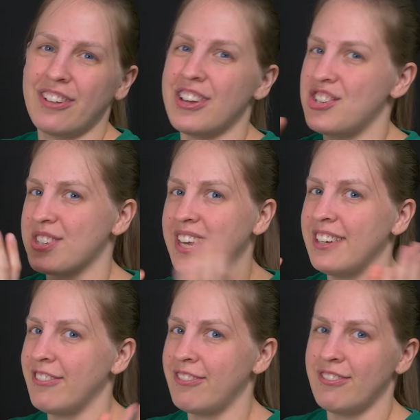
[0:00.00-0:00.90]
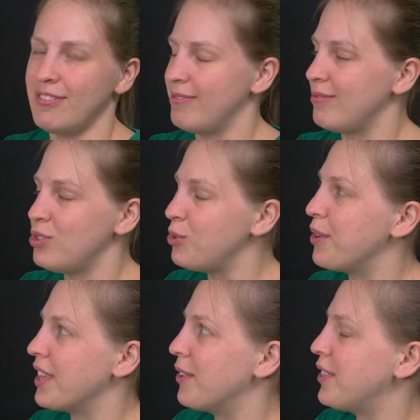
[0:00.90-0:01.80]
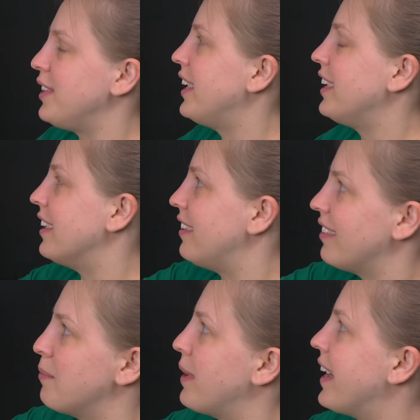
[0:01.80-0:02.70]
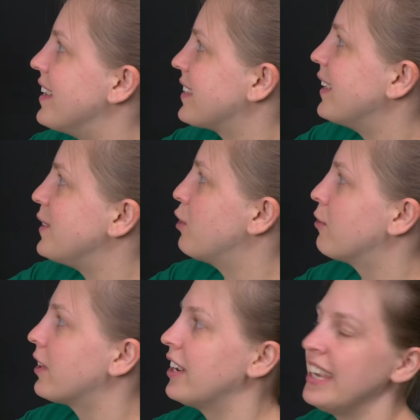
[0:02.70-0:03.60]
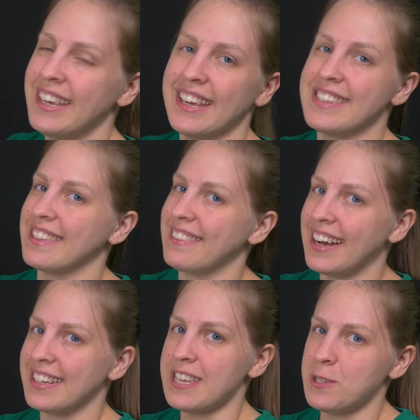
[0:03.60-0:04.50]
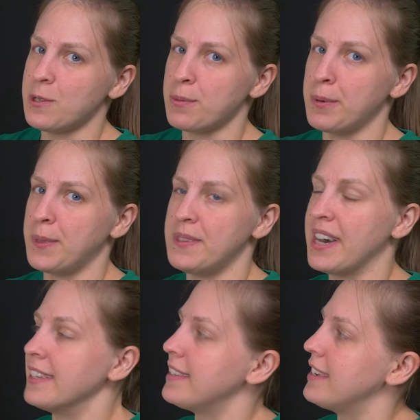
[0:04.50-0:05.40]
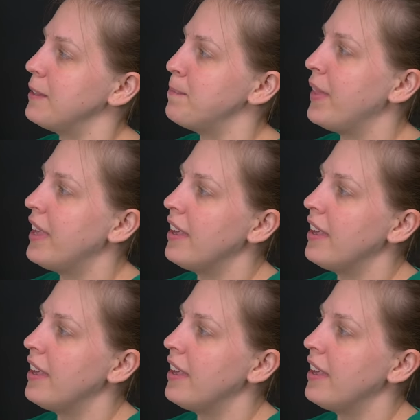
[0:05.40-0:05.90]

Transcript: If I just kind of do it without thinking and let my eyes glaze over, it's a lot easier to put the dots in.